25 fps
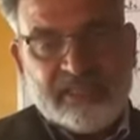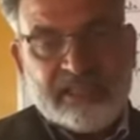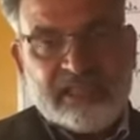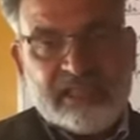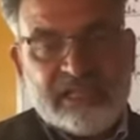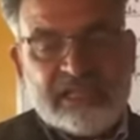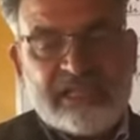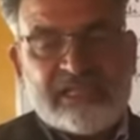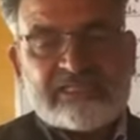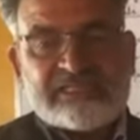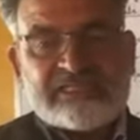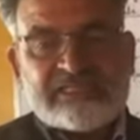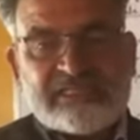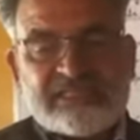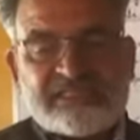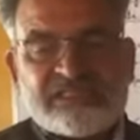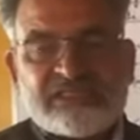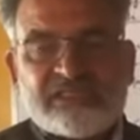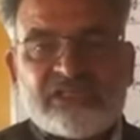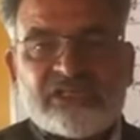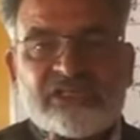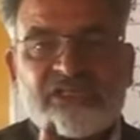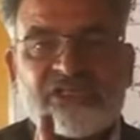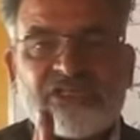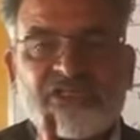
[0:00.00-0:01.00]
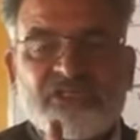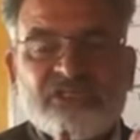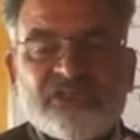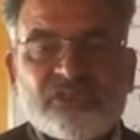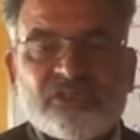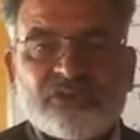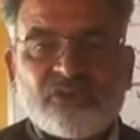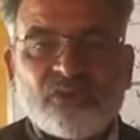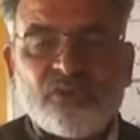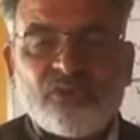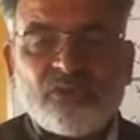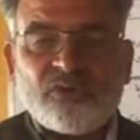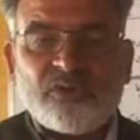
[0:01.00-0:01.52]
As such, he
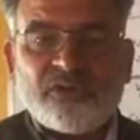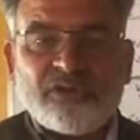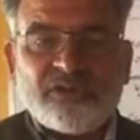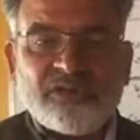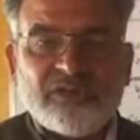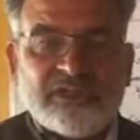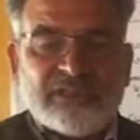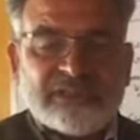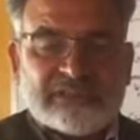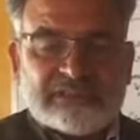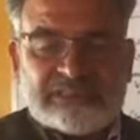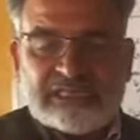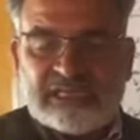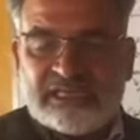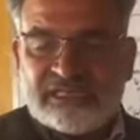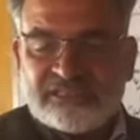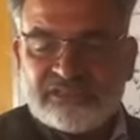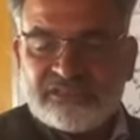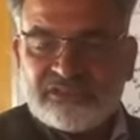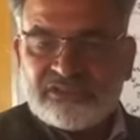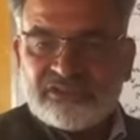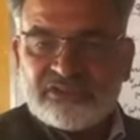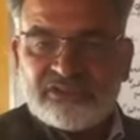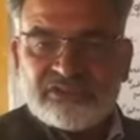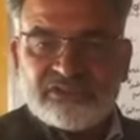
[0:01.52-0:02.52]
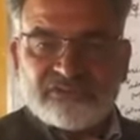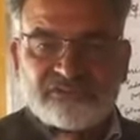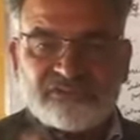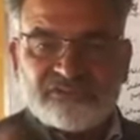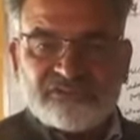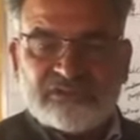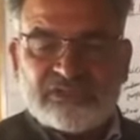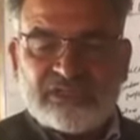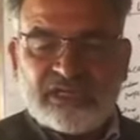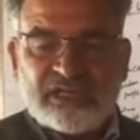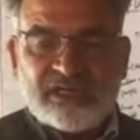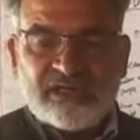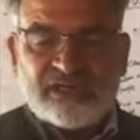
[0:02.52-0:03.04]
told that
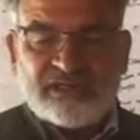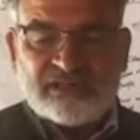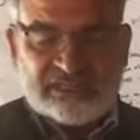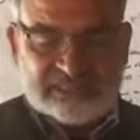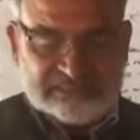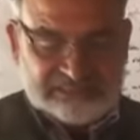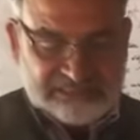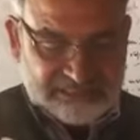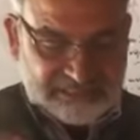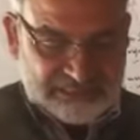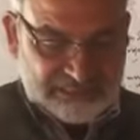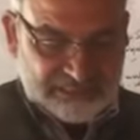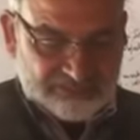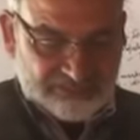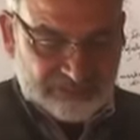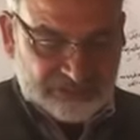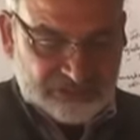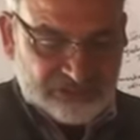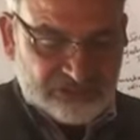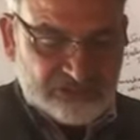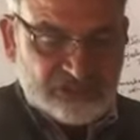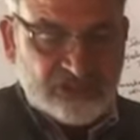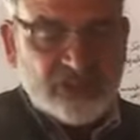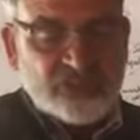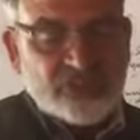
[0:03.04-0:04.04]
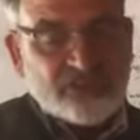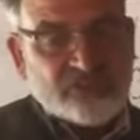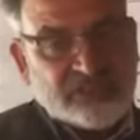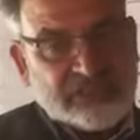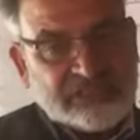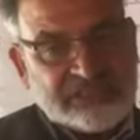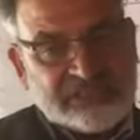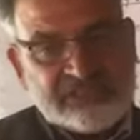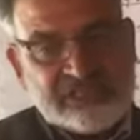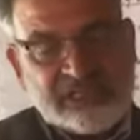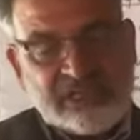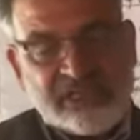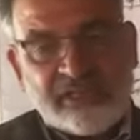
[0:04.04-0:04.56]
we are neither enemies to
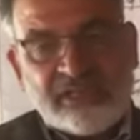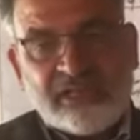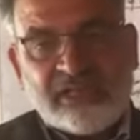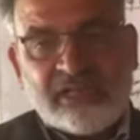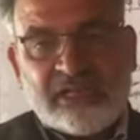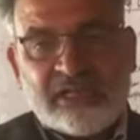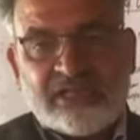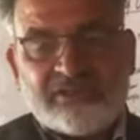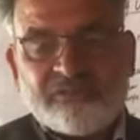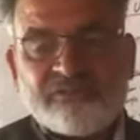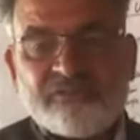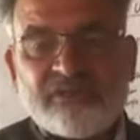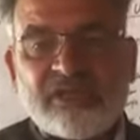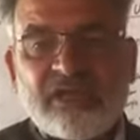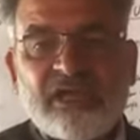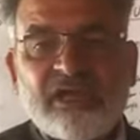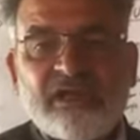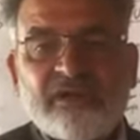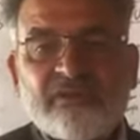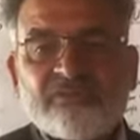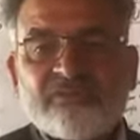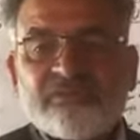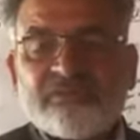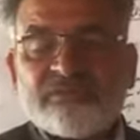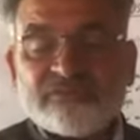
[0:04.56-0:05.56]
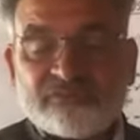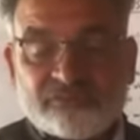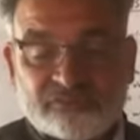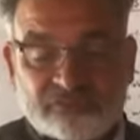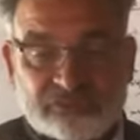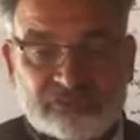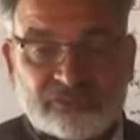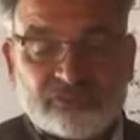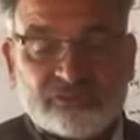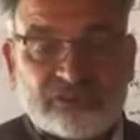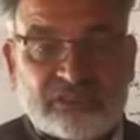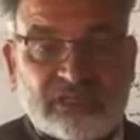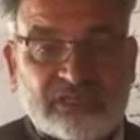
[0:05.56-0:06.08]
India and we
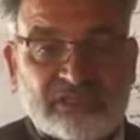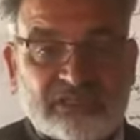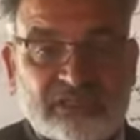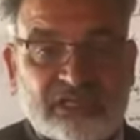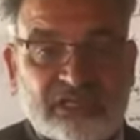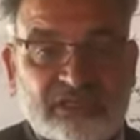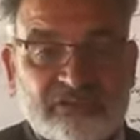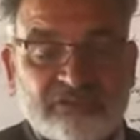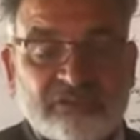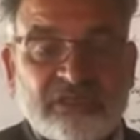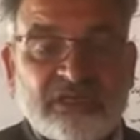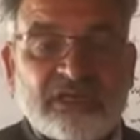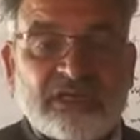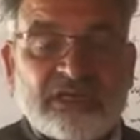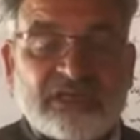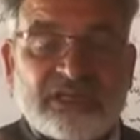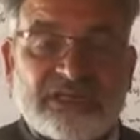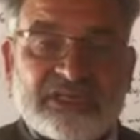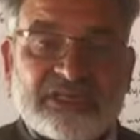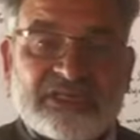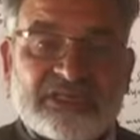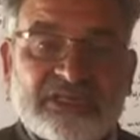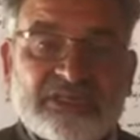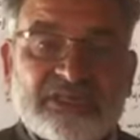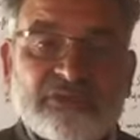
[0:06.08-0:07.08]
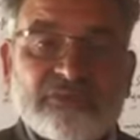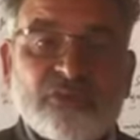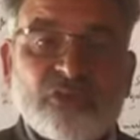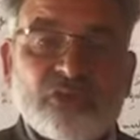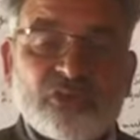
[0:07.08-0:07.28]
do not have any kind of